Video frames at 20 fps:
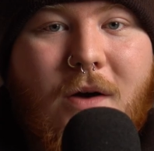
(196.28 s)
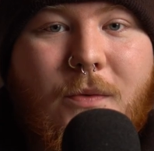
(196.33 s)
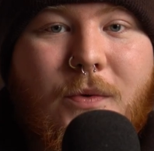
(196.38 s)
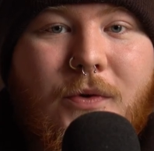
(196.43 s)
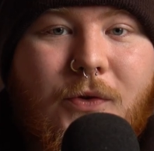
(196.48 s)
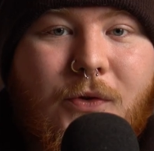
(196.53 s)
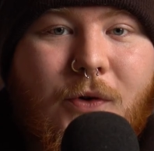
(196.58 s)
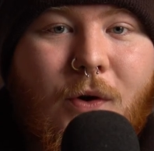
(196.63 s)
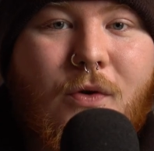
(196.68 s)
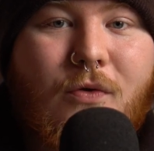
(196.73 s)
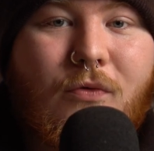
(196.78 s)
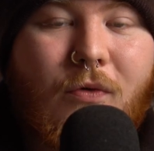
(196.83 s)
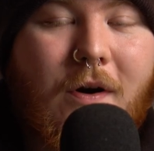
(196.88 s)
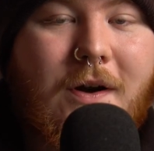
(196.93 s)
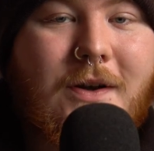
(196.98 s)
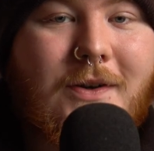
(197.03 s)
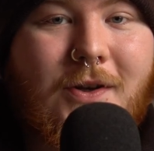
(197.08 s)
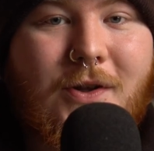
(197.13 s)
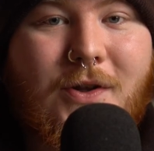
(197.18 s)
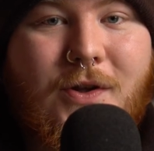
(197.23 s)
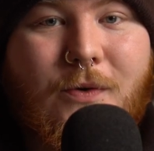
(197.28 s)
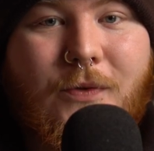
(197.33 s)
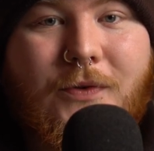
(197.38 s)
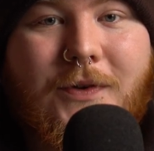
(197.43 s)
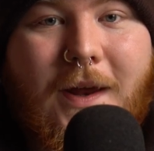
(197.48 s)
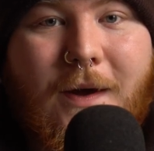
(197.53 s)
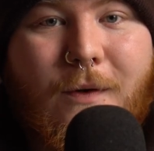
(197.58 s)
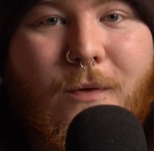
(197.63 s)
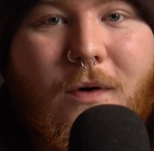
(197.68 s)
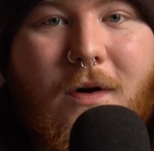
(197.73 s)
I was so right to use
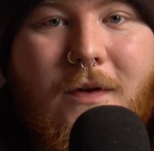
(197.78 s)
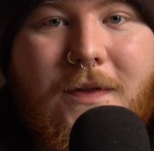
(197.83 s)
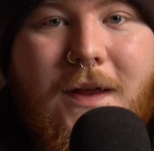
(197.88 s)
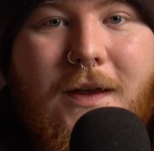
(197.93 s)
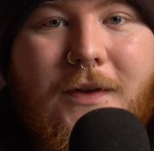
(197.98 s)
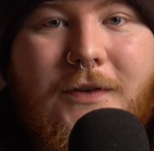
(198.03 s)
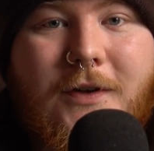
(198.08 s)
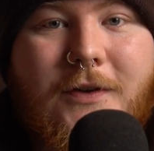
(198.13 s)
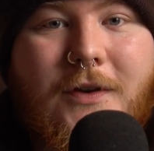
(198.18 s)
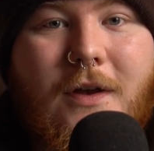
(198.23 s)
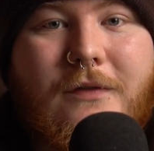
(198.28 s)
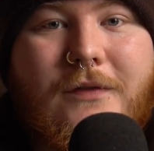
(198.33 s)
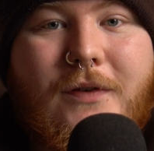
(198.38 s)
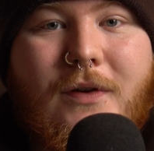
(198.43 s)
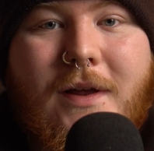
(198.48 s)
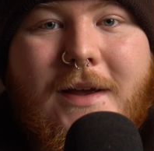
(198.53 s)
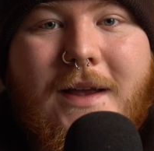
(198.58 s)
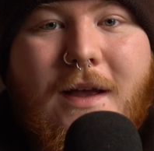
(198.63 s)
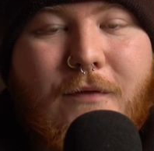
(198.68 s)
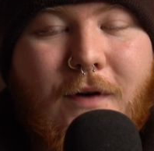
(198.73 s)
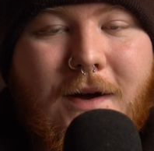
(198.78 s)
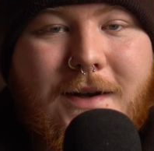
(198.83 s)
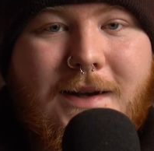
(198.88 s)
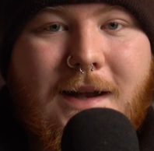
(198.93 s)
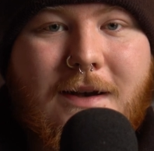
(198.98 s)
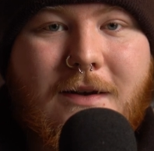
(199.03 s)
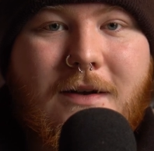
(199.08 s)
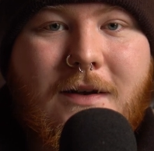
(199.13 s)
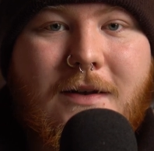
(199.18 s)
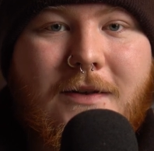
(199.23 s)
tilt on this because I feel like if I
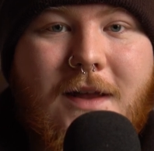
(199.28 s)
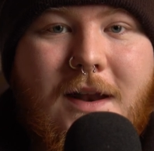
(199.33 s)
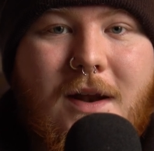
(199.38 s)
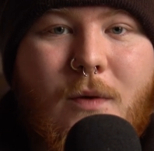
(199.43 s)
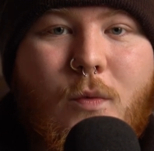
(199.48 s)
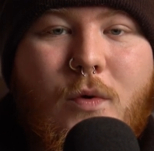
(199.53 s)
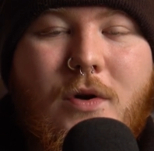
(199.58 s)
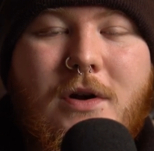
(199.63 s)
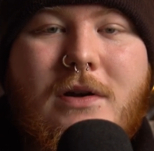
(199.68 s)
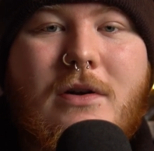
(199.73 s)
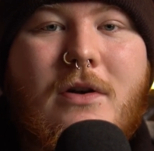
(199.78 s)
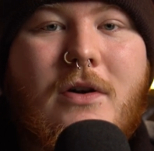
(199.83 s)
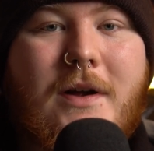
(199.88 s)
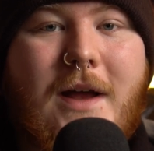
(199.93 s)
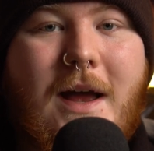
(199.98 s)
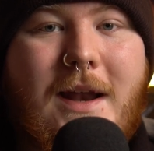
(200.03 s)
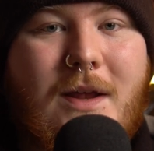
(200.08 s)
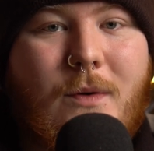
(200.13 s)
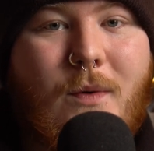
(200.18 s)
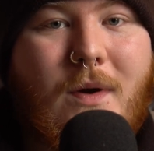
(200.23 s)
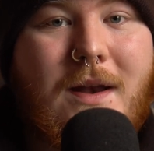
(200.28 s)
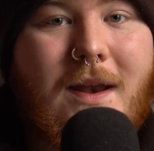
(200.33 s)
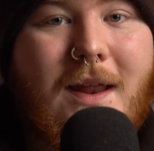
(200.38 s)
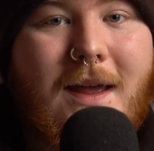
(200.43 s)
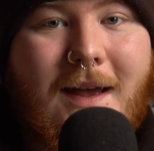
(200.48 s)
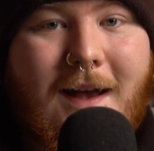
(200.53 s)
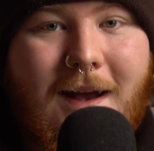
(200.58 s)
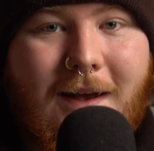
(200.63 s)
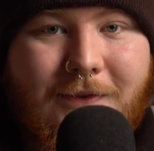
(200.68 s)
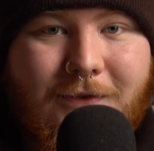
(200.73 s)
didn't, then it wouldn't look anywhere
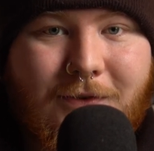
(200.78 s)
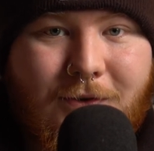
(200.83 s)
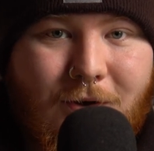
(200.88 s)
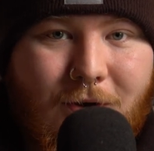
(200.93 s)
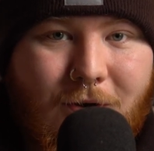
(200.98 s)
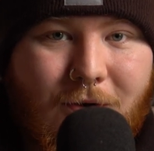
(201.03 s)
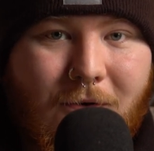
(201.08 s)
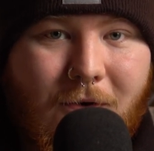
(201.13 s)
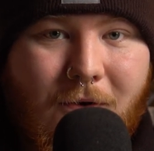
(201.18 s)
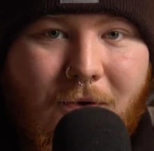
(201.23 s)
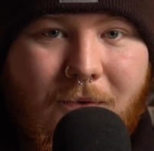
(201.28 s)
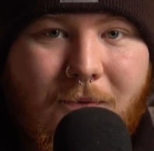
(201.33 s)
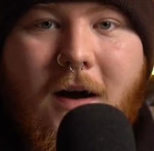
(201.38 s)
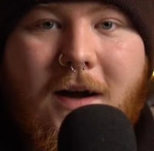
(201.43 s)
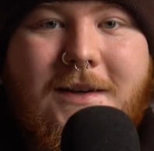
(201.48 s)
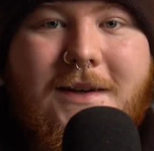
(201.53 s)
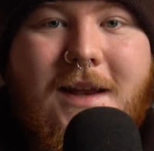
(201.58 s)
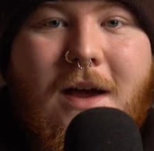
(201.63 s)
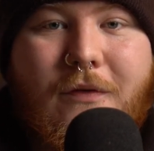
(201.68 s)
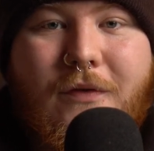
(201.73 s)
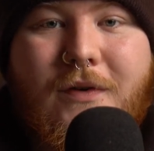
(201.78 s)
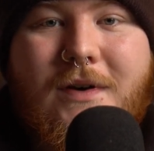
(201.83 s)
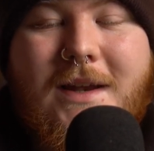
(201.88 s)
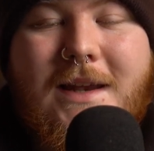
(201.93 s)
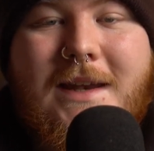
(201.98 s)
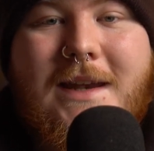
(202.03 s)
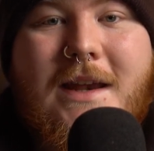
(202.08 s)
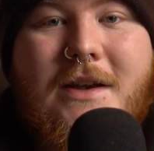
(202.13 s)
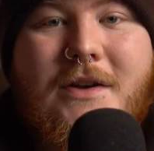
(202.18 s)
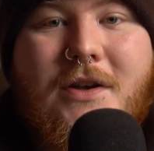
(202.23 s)
near as good. I
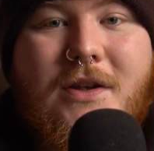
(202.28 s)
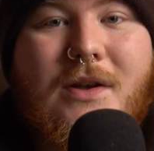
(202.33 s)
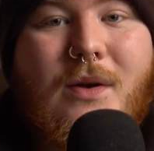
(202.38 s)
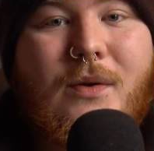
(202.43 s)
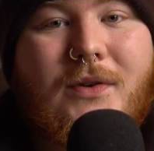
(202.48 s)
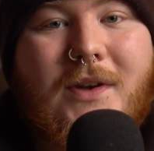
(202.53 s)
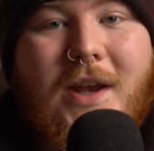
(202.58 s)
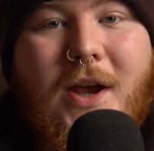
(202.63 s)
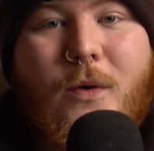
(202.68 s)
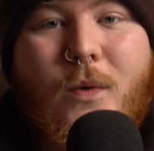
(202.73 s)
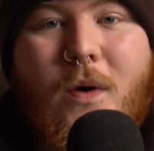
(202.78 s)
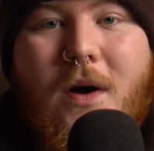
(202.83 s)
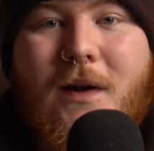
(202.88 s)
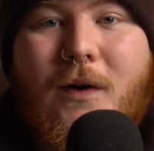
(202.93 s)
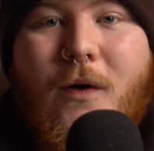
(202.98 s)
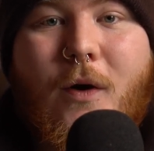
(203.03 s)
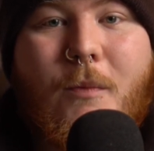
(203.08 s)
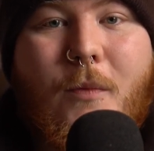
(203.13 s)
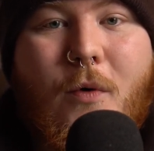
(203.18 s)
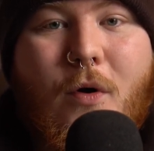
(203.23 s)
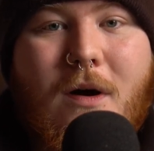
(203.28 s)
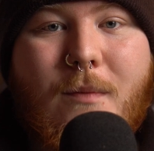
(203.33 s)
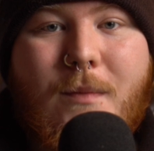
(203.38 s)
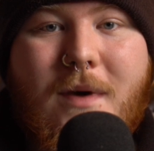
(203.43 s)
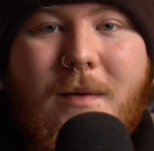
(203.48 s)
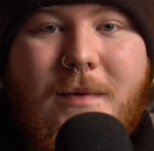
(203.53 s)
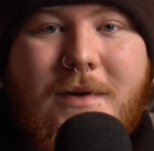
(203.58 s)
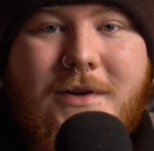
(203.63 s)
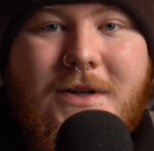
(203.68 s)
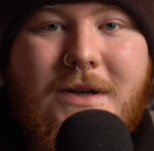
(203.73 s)
definitely need to use tilt a lot more in
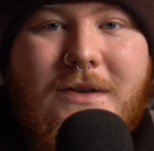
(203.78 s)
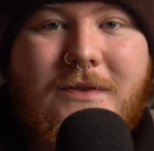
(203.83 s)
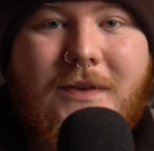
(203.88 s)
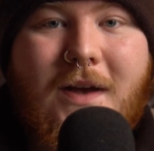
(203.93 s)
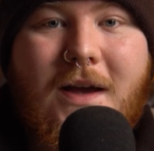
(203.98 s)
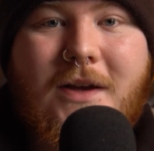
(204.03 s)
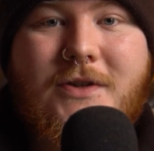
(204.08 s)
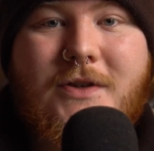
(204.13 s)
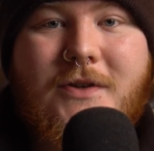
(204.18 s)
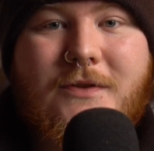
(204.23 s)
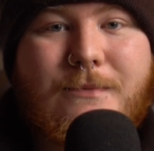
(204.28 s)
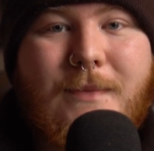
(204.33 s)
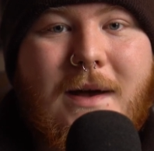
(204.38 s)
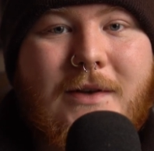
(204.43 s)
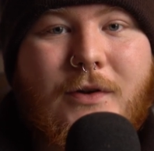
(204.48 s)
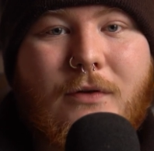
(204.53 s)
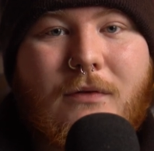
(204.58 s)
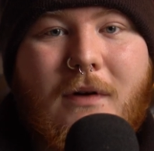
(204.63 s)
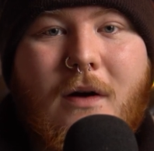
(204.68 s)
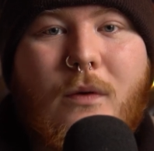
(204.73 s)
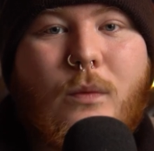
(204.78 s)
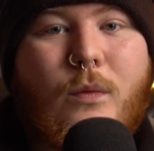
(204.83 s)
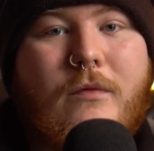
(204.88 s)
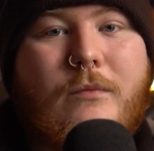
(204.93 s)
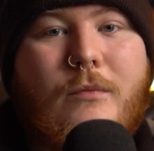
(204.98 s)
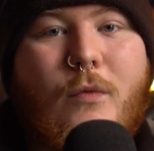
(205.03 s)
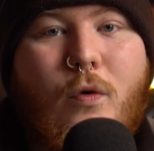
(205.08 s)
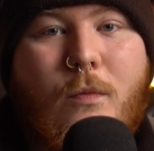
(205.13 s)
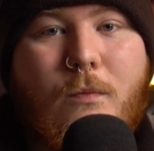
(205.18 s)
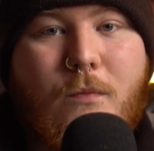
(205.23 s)
my images and just mess around with
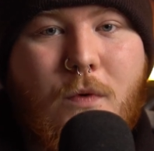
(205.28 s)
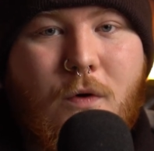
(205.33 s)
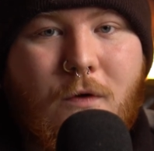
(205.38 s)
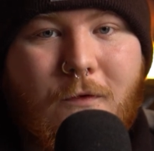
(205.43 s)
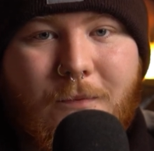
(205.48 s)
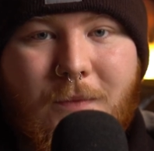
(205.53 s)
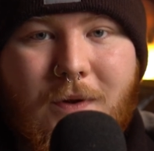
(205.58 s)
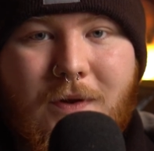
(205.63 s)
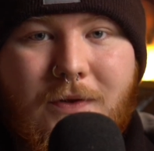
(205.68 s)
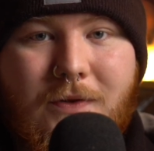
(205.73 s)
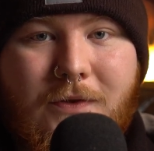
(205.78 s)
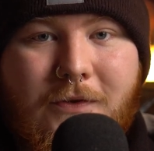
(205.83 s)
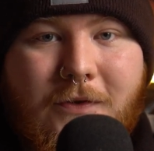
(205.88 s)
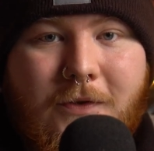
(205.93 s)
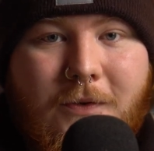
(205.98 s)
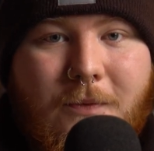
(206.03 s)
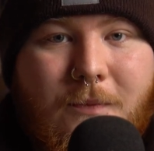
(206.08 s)
more movements.